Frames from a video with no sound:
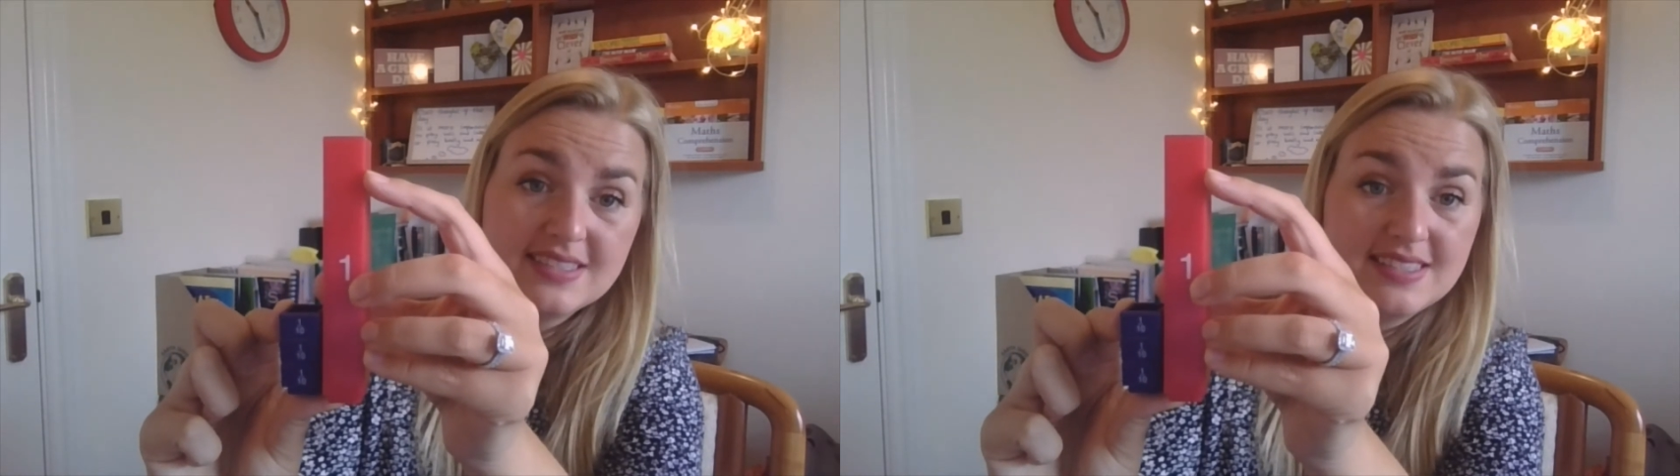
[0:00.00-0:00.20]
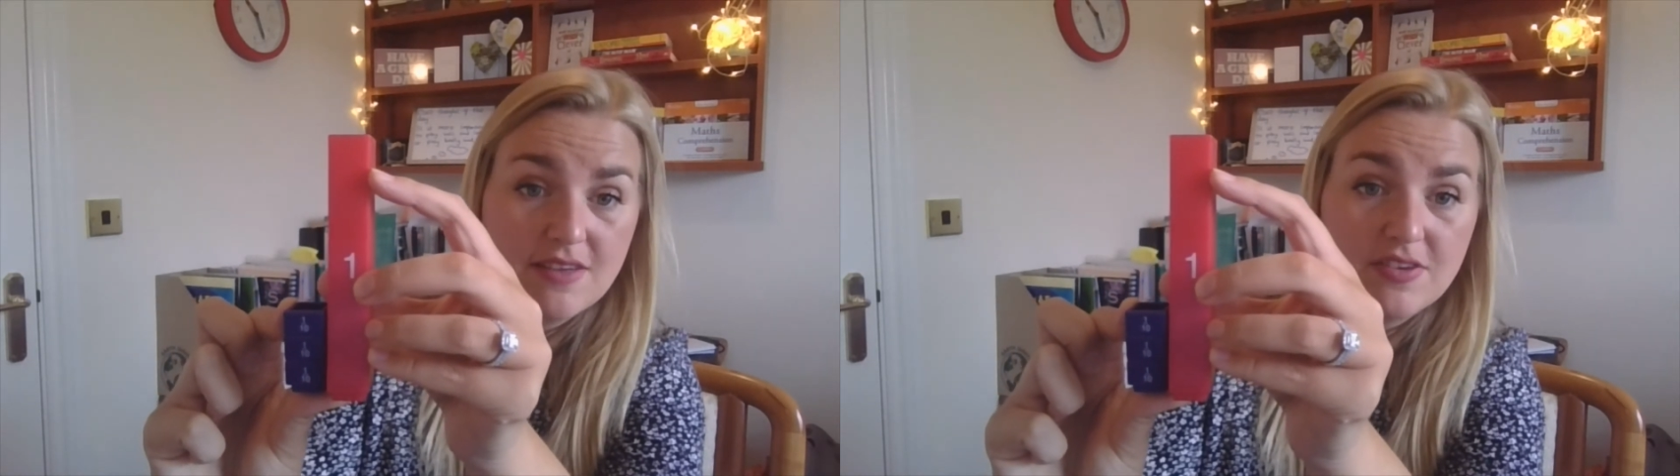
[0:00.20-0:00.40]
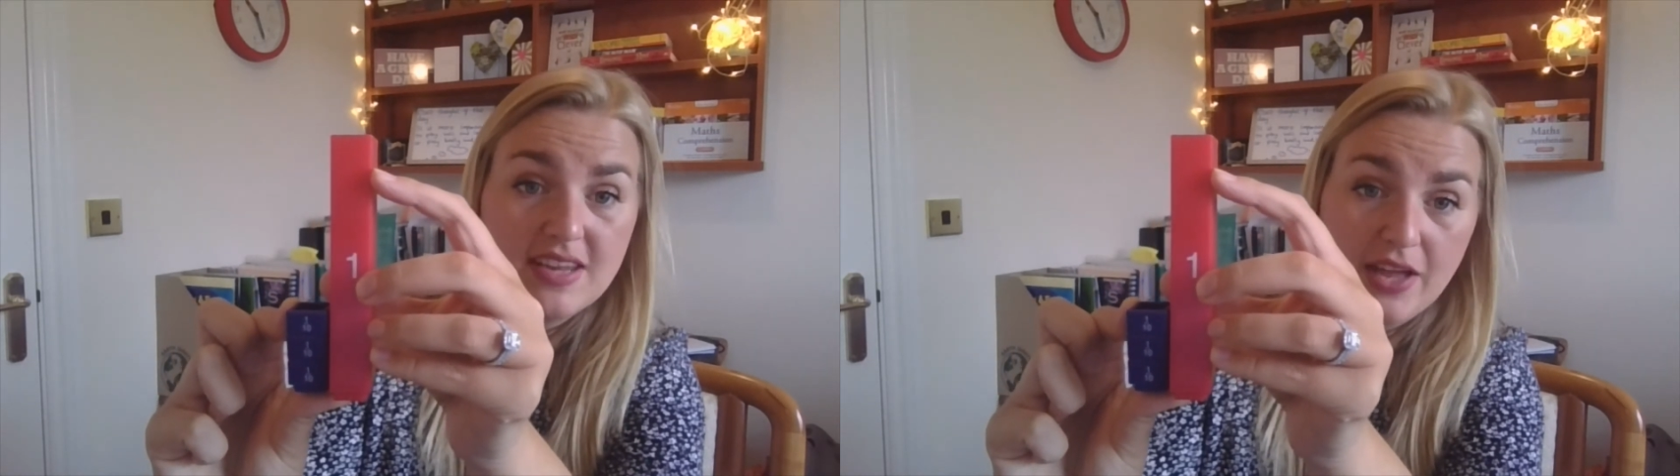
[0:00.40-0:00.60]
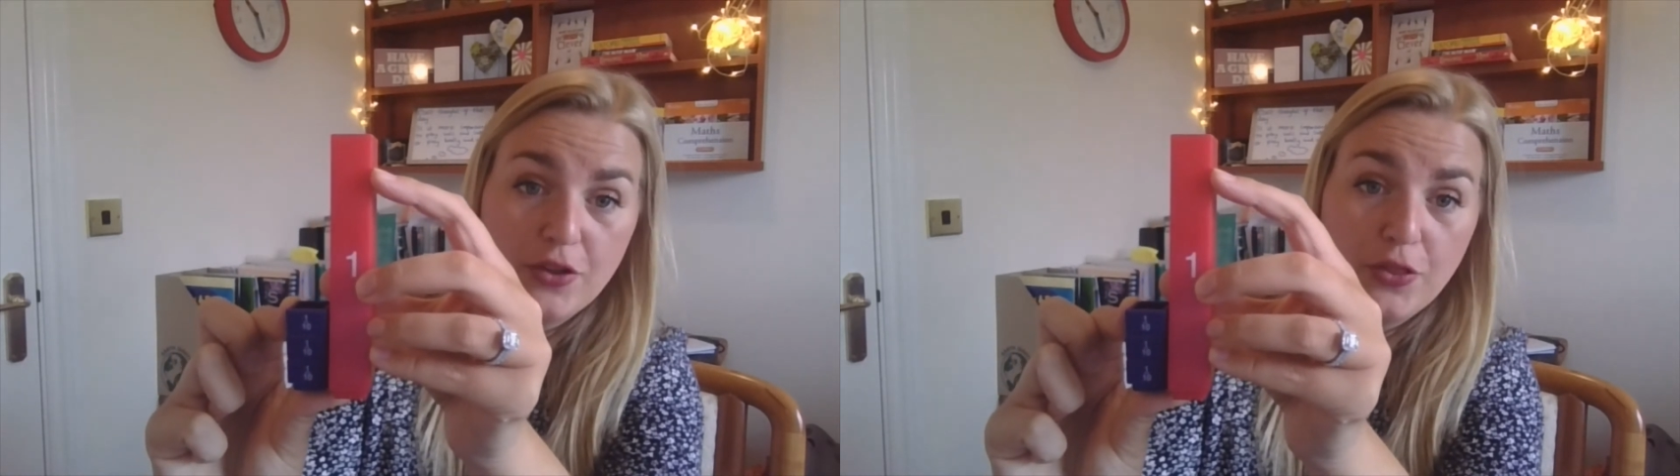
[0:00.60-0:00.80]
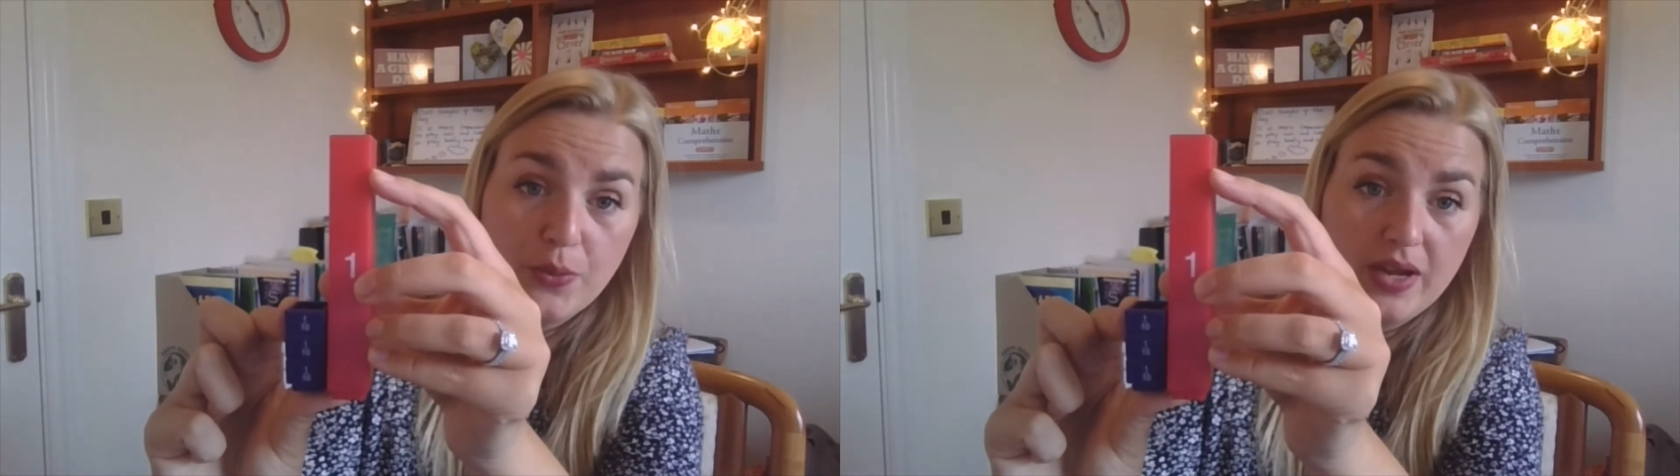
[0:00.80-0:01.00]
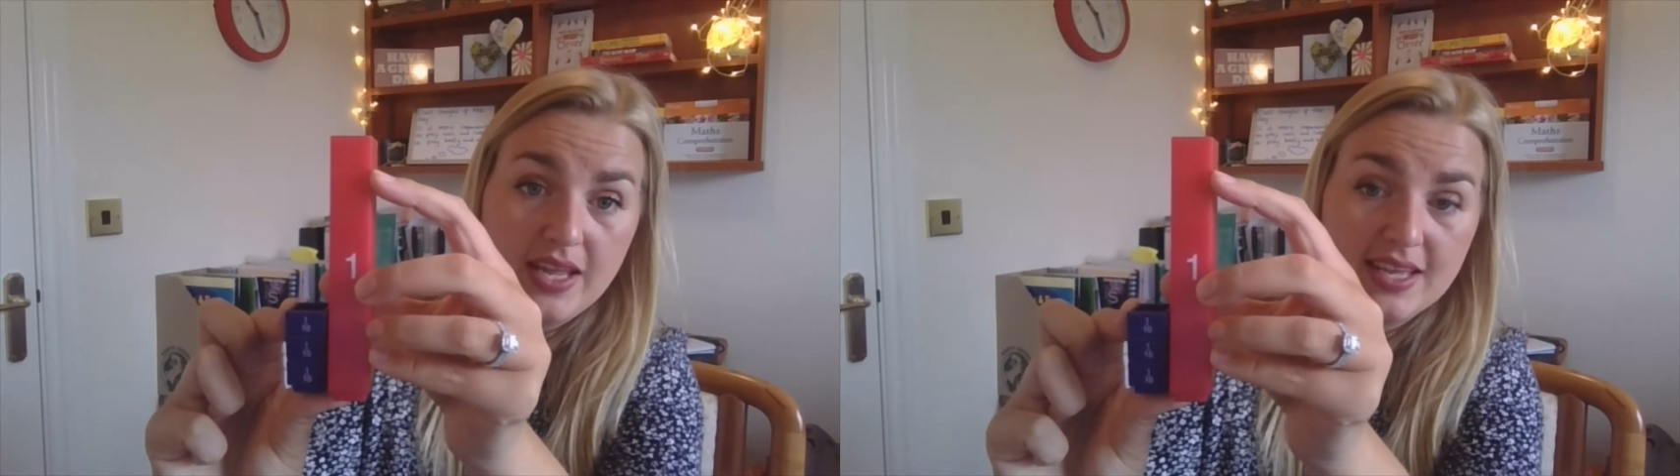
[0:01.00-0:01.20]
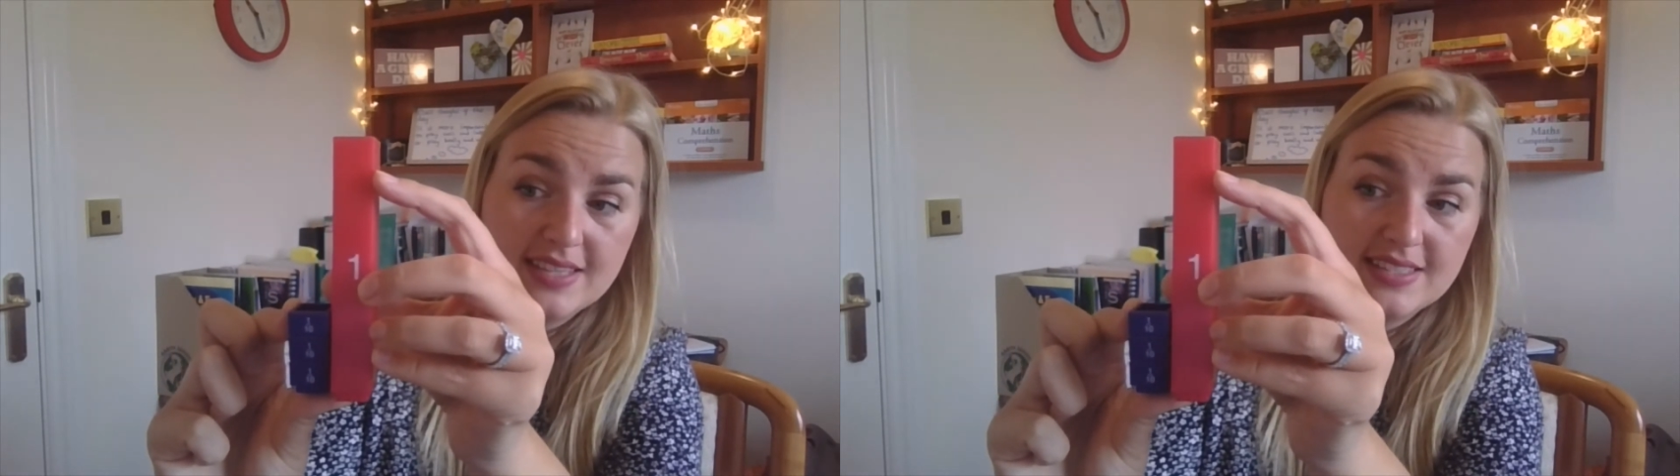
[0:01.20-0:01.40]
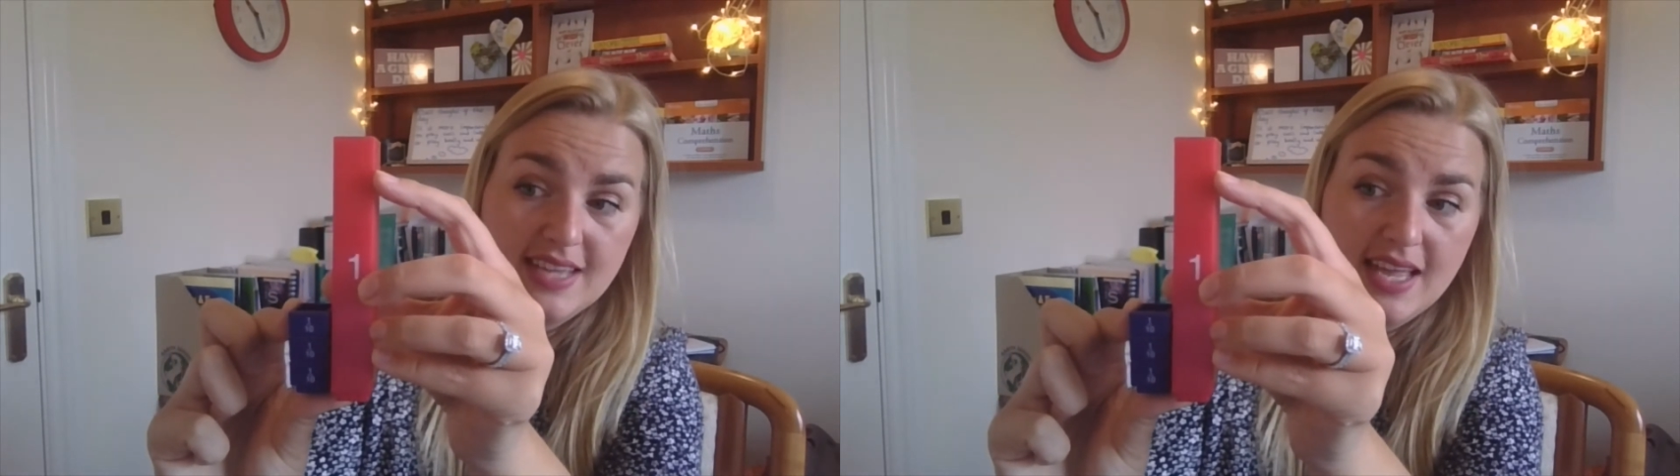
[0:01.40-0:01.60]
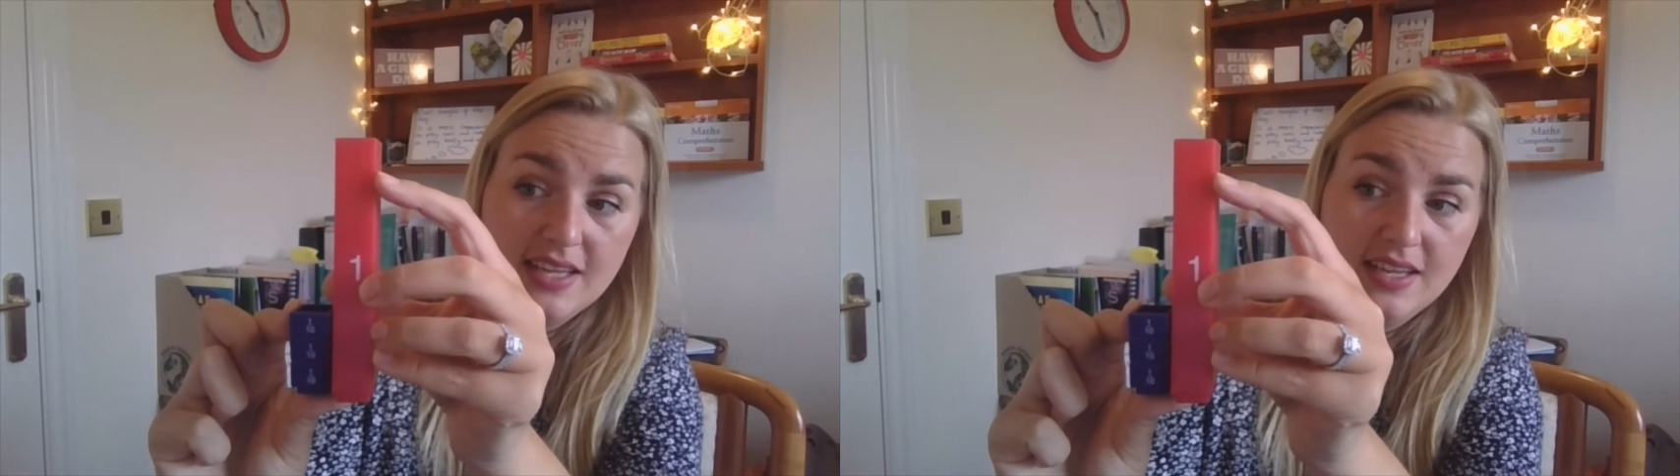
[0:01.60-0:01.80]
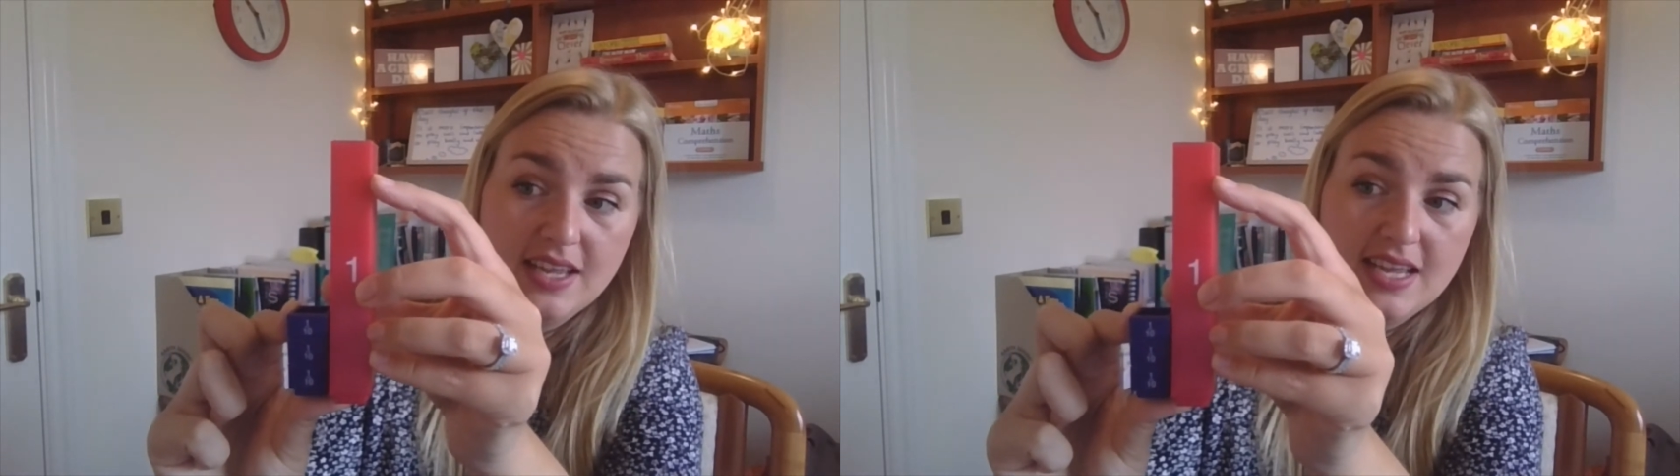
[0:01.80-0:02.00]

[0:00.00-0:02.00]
7 add 3 is 10.